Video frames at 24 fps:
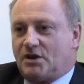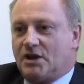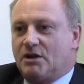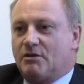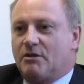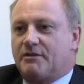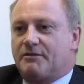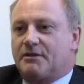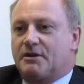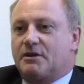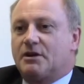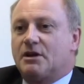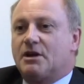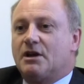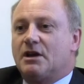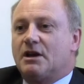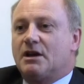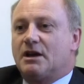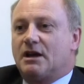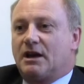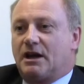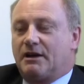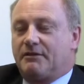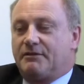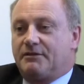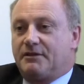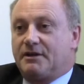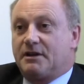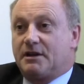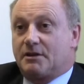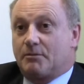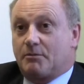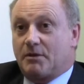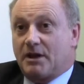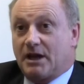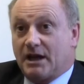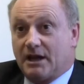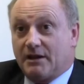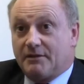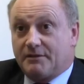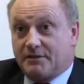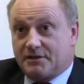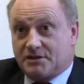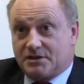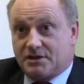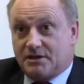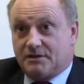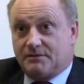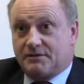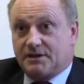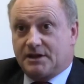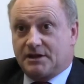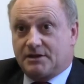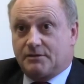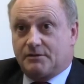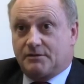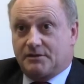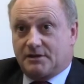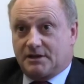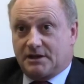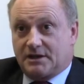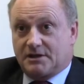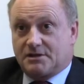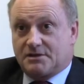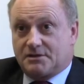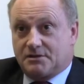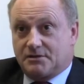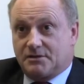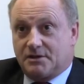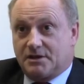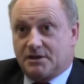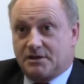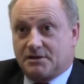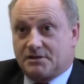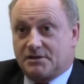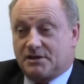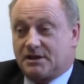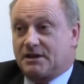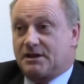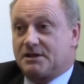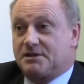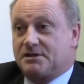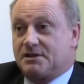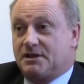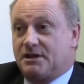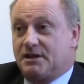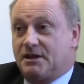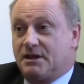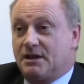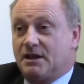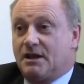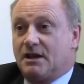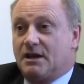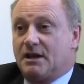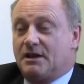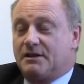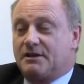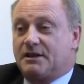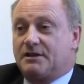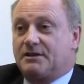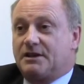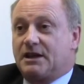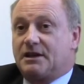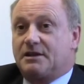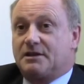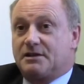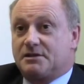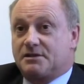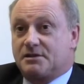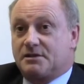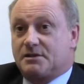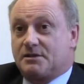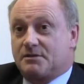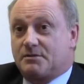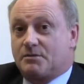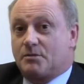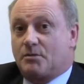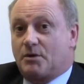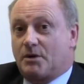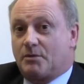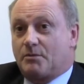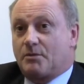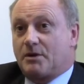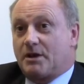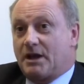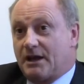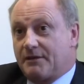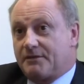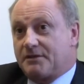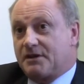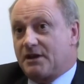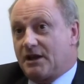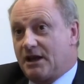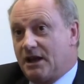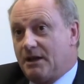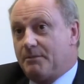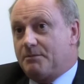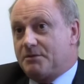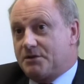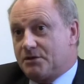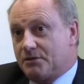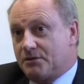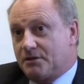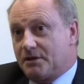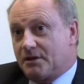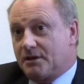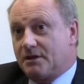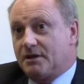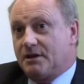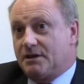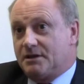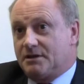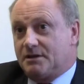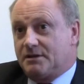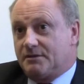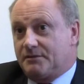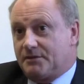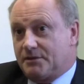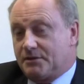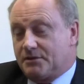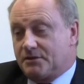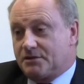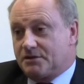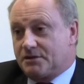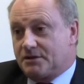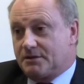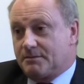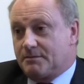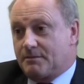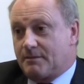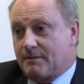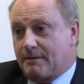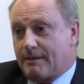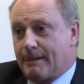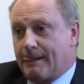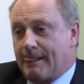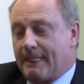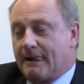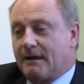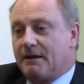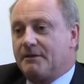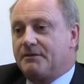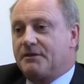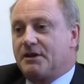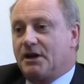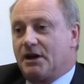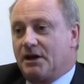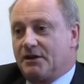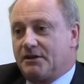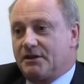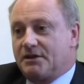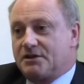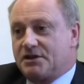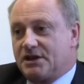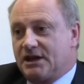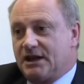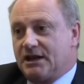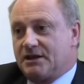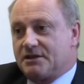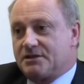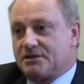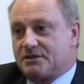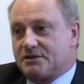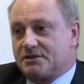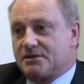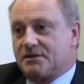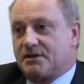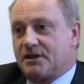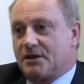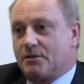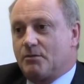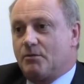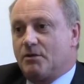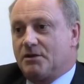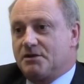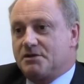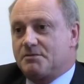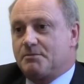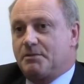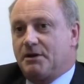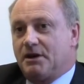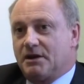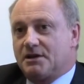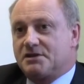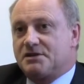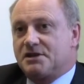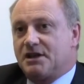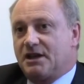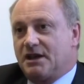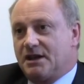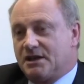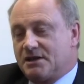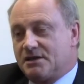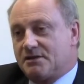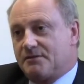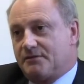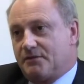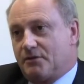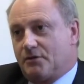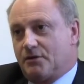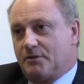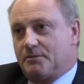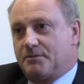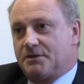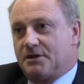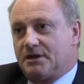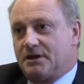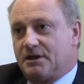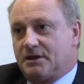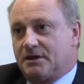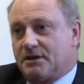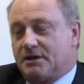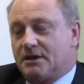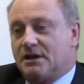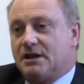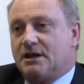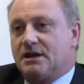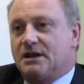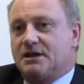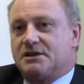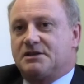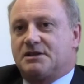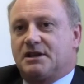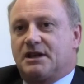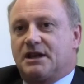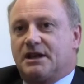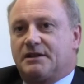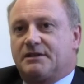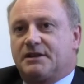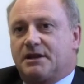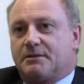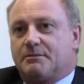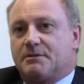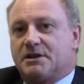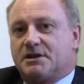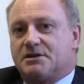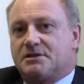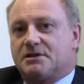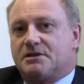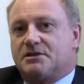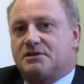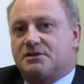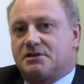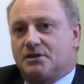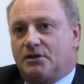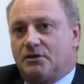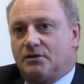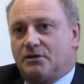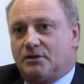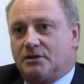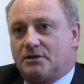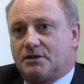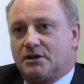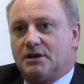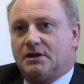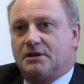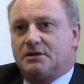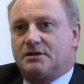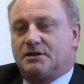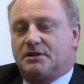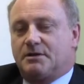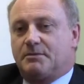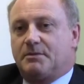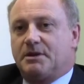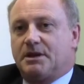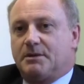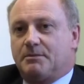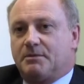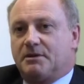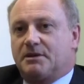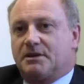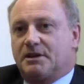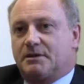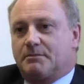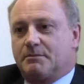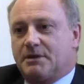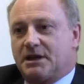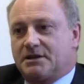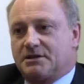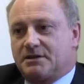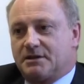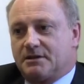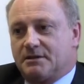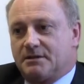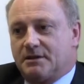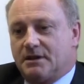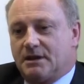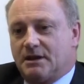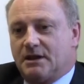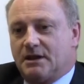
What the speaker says: However, I feel that we have achieved that over the next 2 years, and I see that that is what we have to keep doing into the future. The other challenges are then, once policy is formed in here, is to get that message sold to the people that matter.